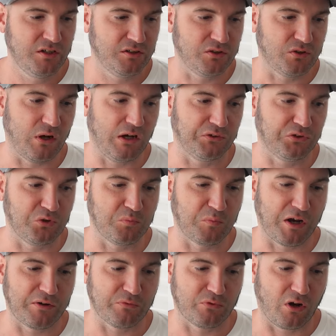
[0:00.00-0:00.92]
You know, I'll do
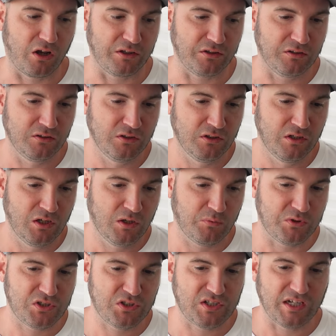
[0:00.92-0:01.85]
my run,
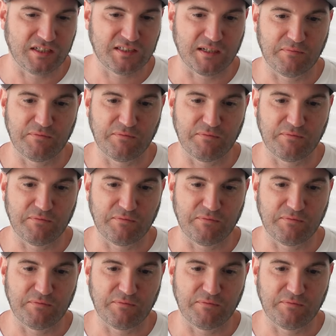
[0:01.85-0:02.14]
which takes